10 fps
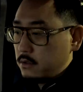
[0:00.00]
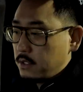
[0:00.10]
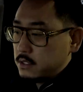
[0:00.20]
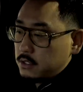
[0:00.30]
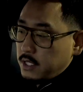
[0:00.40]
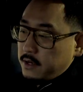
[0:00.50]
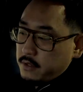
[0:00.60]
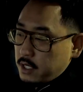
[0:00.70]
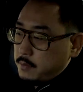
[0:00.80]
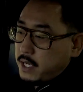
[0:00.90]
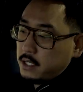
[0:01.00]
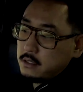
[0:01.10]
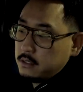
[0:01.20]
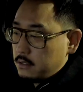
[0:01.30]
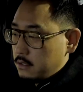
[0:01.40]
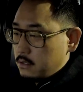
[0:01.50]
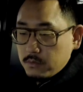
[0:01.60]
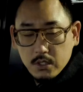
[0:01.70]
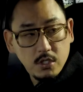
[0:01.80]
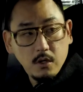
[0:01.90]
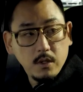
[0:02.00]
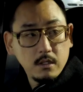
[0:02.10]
Right. So you have an airbag, we show it.